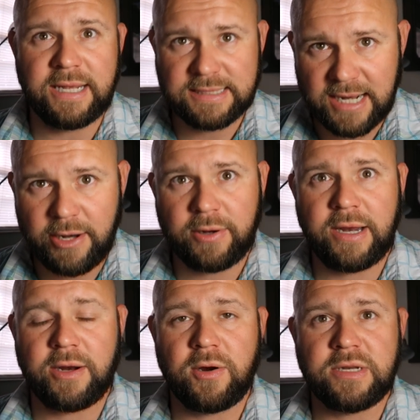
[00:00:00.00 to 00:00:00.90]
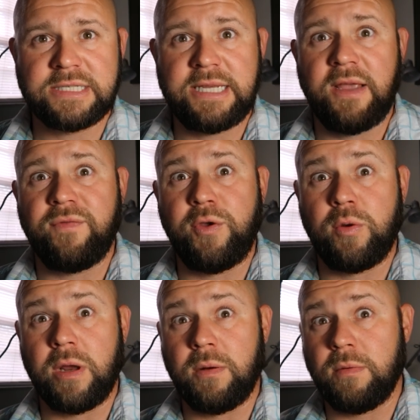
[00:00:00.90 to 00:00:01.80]
that tire kicker to see if
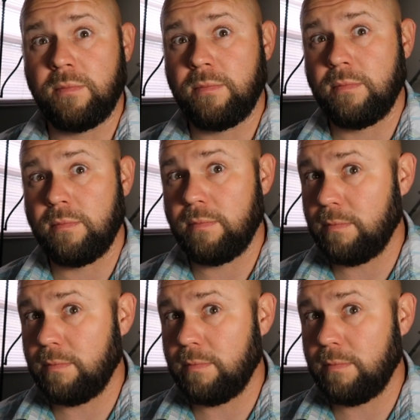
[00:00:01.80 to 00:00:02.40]
you can